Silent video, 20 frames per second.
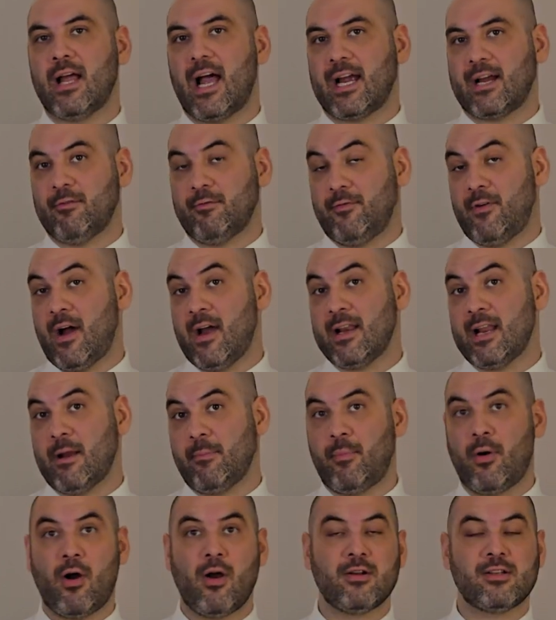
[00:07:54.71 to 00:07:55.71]
I can find
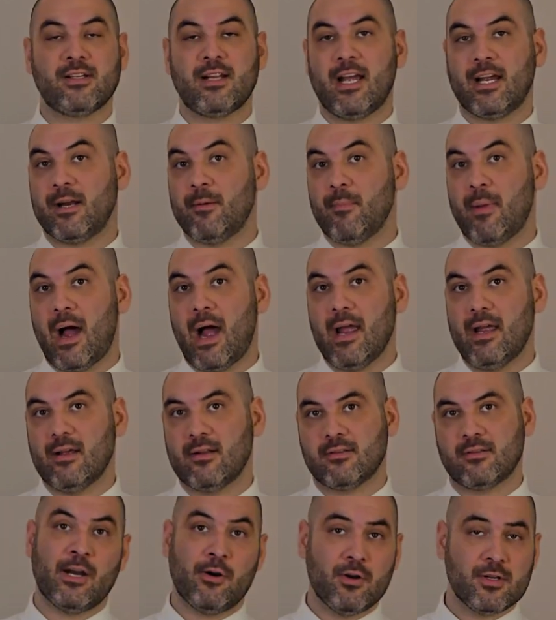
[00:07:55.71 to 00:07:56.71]
that part and I can buy
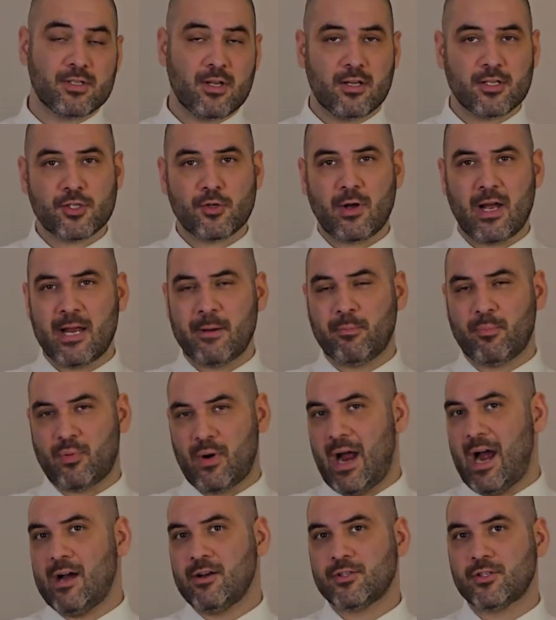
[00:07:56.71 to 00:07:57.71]
it. There is also a
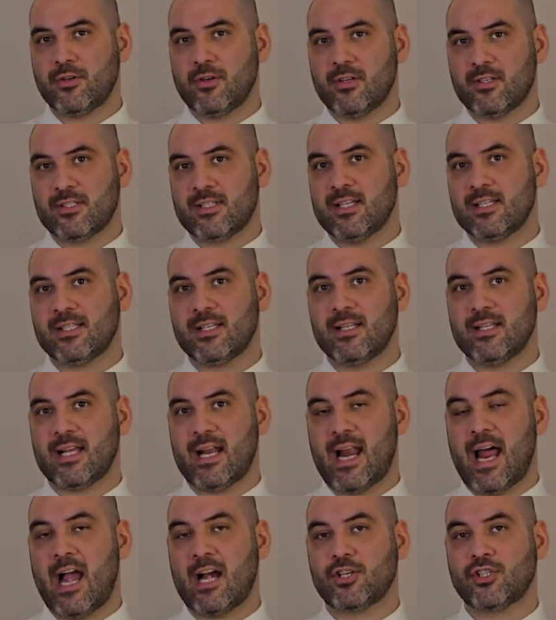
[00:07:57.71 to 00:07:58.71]
browser assistant
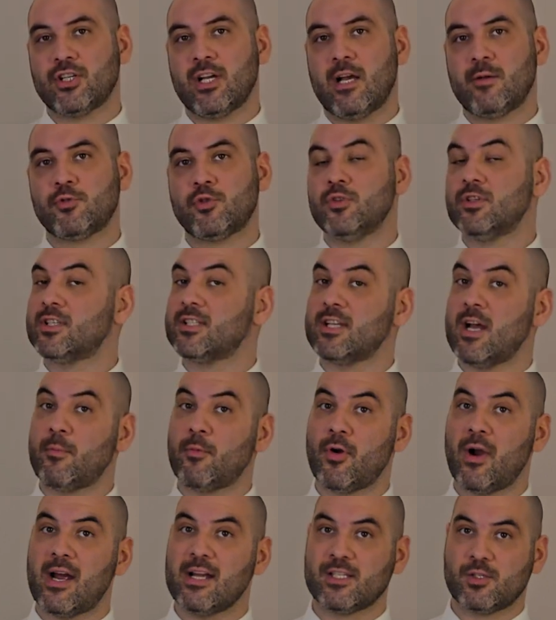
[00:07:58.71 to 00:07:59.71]
that actually helps you
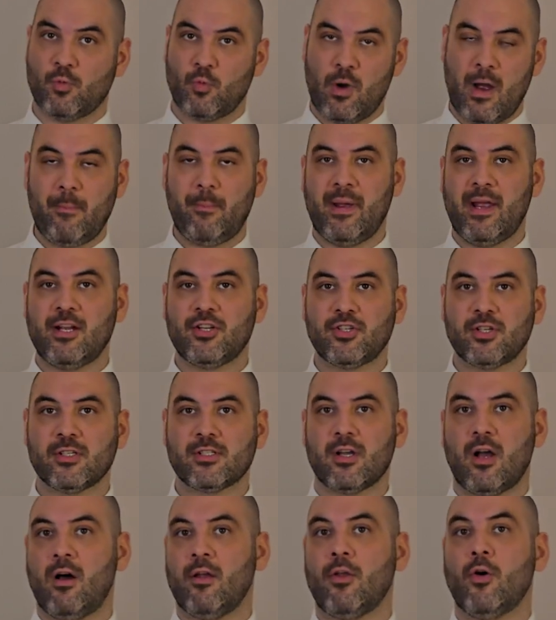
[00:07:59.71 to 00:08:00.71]
summarize web
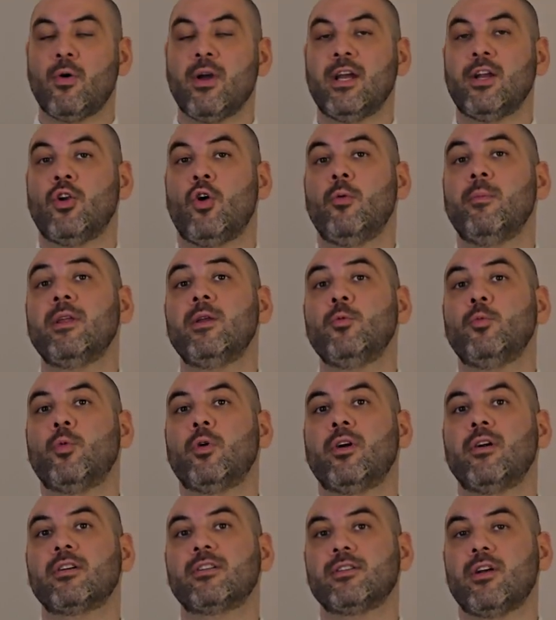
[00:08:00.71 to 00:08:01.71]
pages, although it only
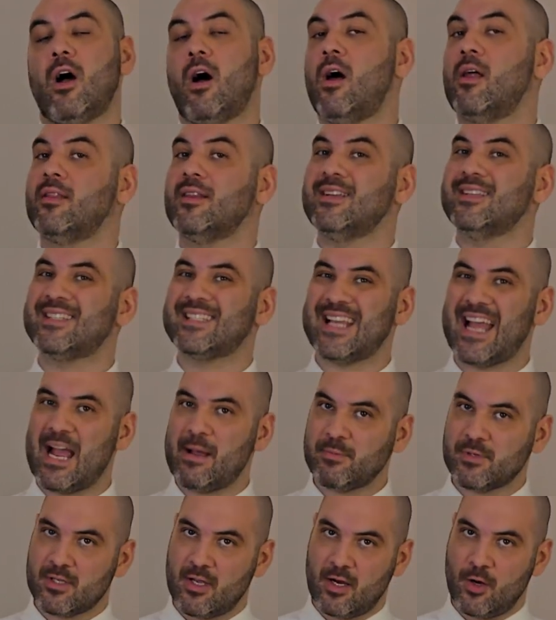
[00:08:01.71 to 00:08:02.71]
works on the
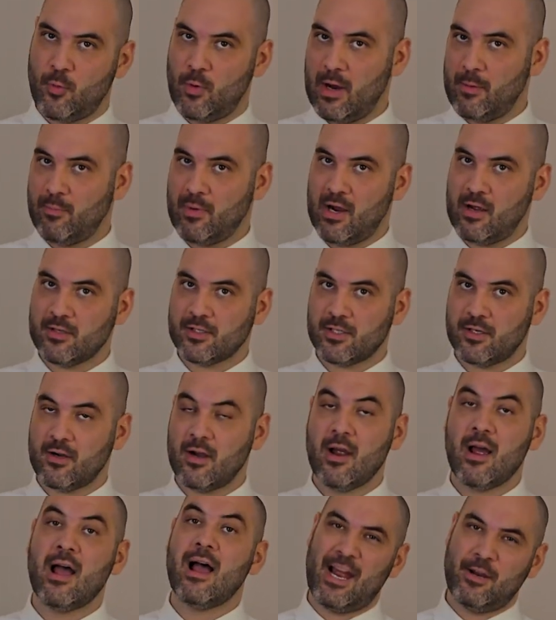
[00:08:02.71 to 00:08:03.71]
Samsung web
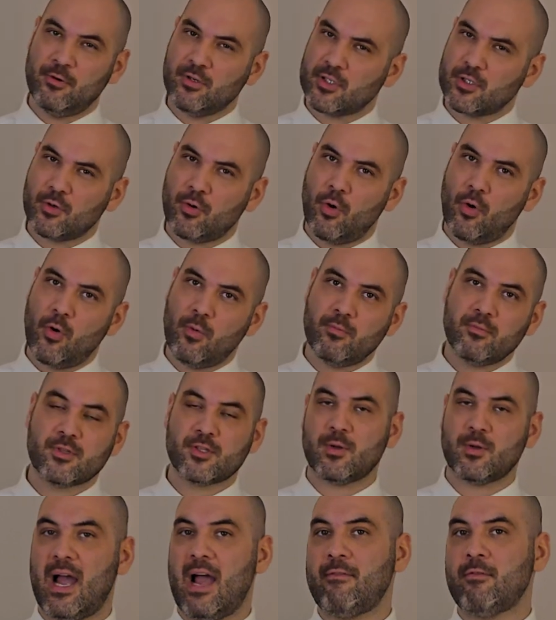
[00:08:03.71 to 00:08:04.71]
browser. I use Chrome,
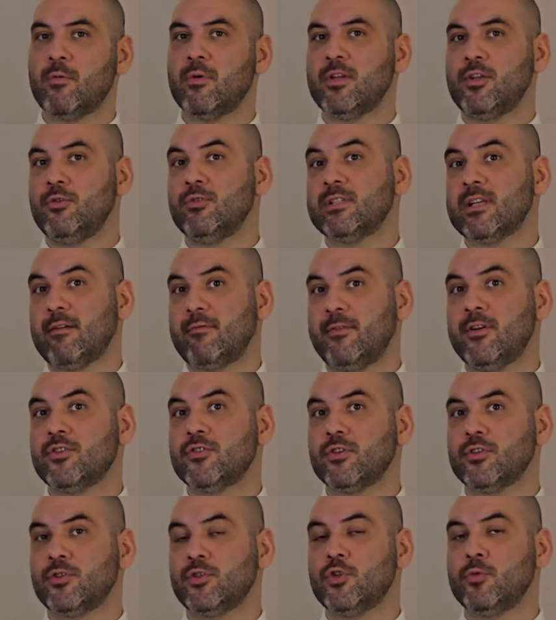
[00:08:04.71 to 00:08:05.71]
haven't really used that
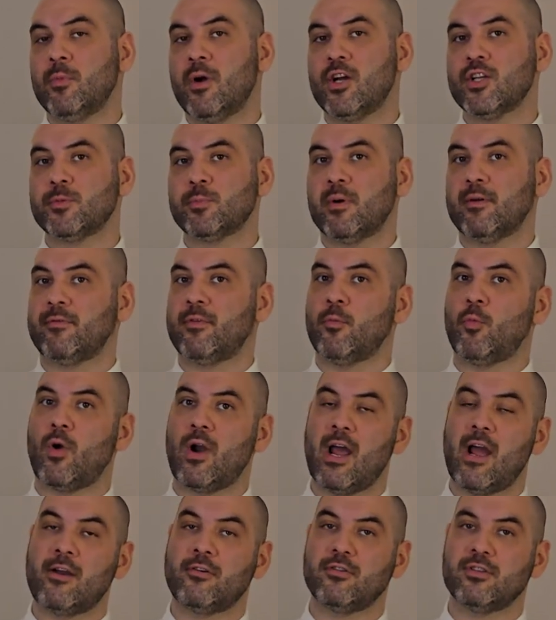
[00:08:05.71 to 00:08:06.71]
feature too much, but from
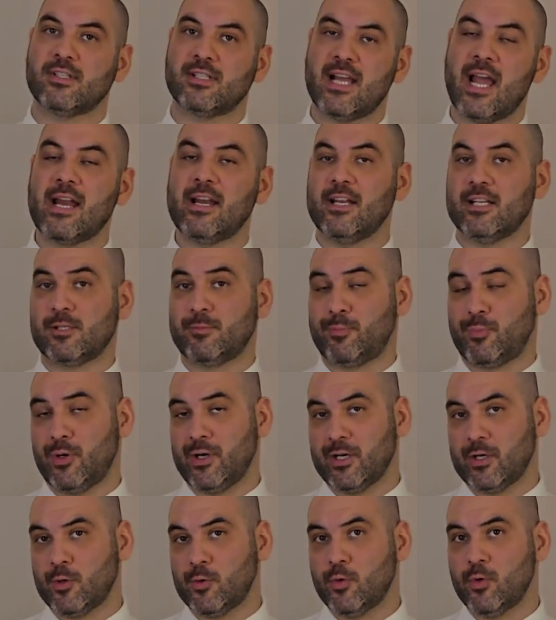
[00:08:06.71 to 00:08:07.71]
what I understand, it's
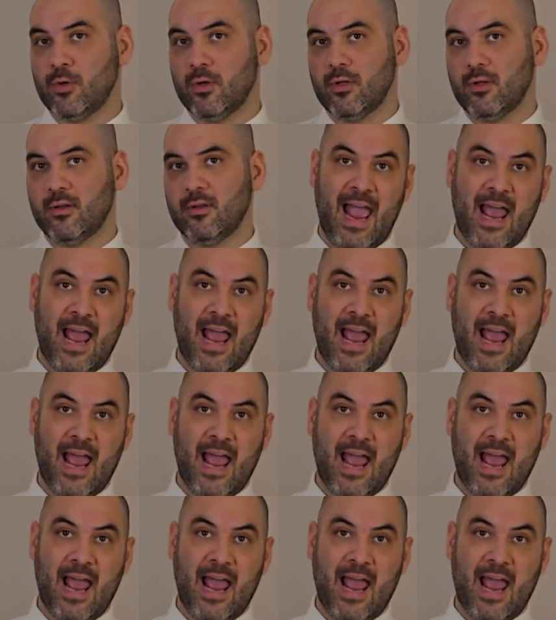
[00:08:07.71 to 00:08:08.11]
pretty cool.